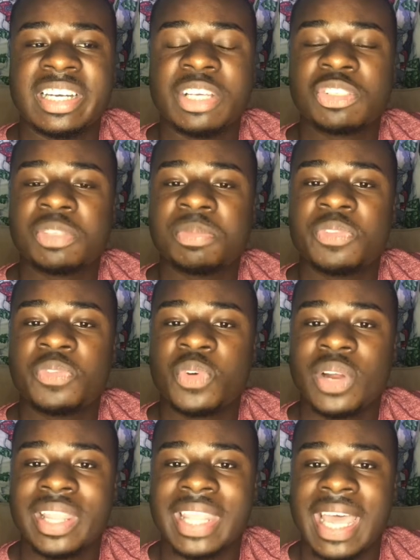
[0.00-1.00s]
this was
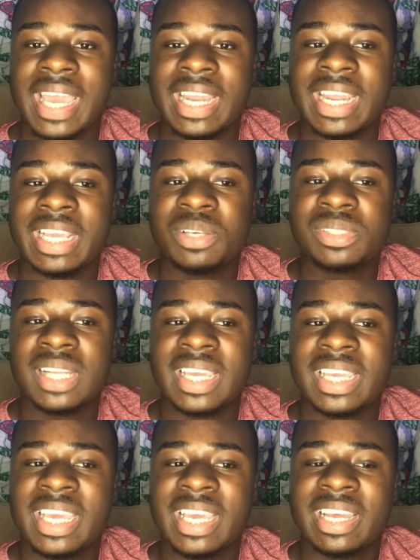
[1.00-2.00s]
before that. And he was
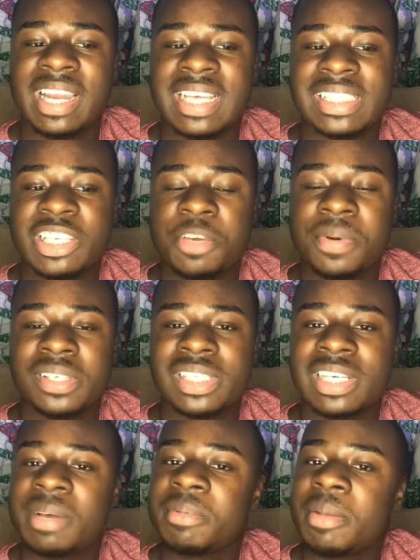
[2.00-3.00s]
like, yeah, I seen you post
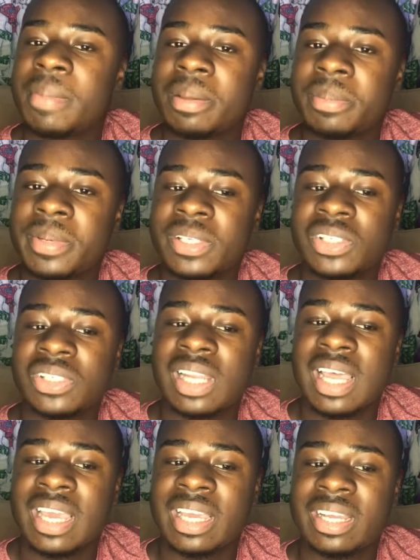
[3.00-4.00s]
a couple of your baby pictures,
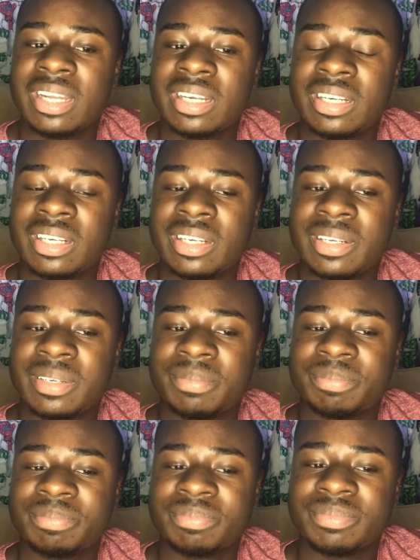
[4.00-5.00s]
like,
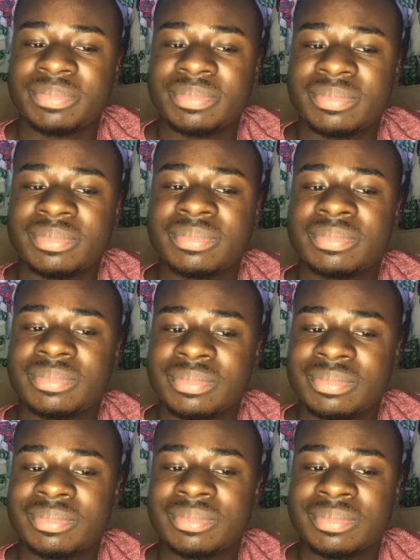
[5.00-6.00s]

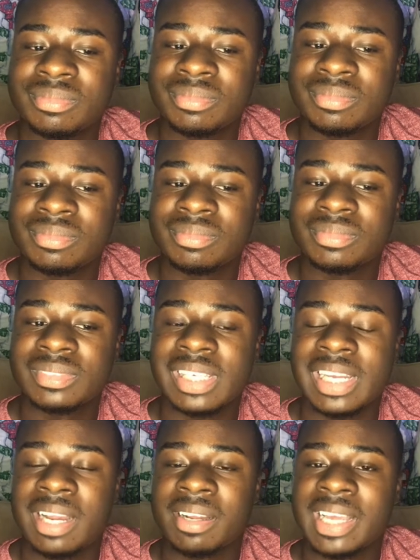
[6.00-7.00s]
And
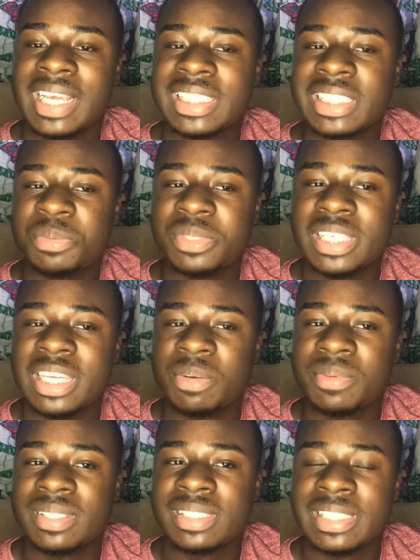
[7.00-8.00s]
I guess he was
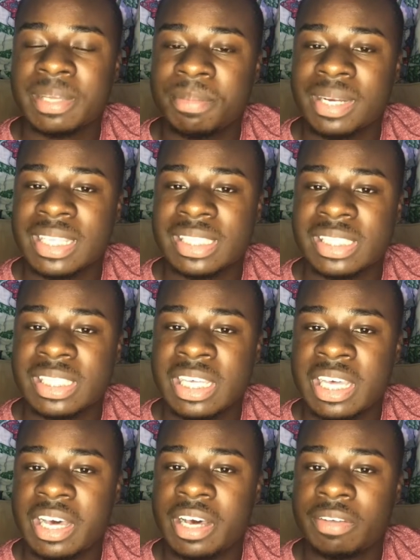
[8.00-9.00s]
getting a resemblance
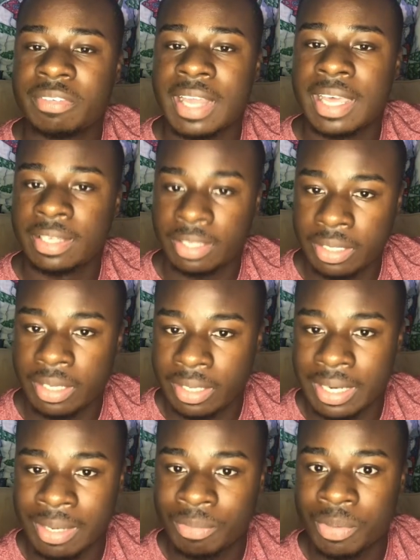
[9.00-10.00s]
of, like,
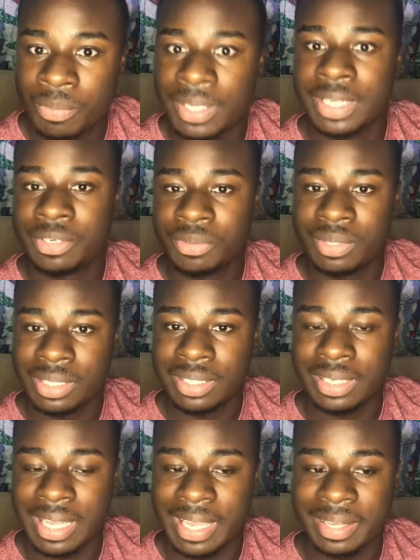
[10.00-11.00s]
yeah, like, we really do
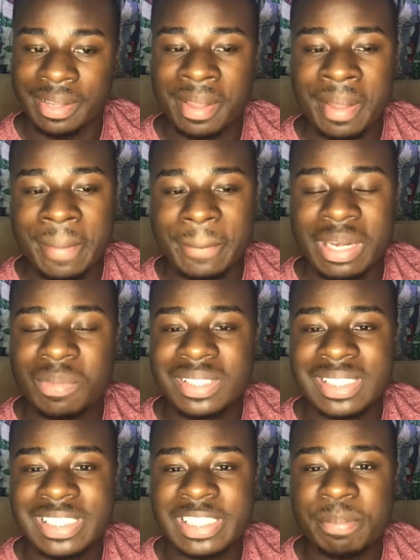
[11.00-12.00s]
look alike. But it
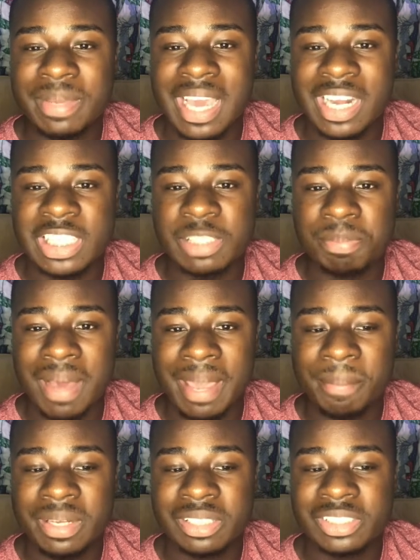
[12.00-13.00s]
wasn't to be out of
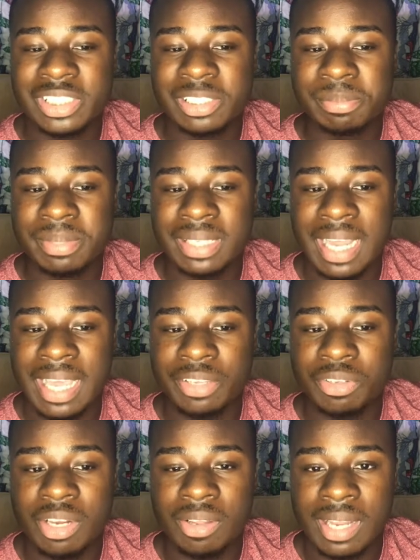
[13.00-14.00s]
spite, but it was just to be
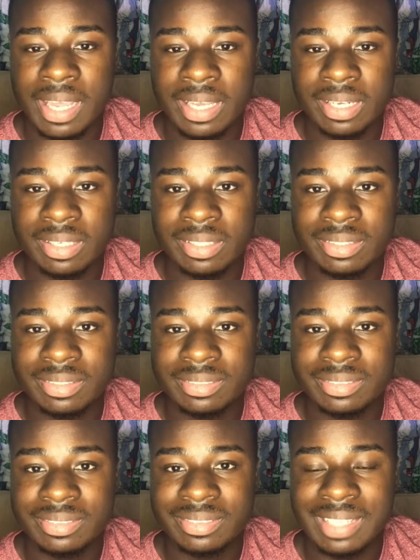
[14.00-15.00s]
like, you know, like,
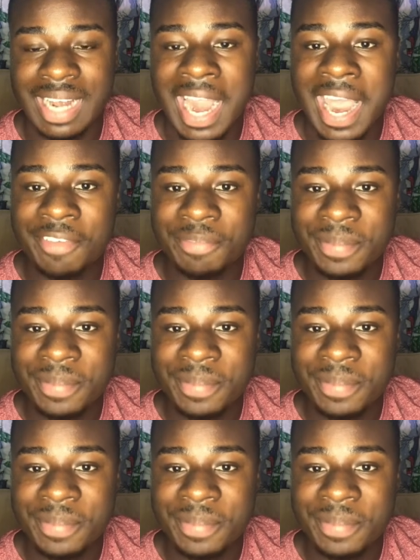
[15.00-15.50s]
I have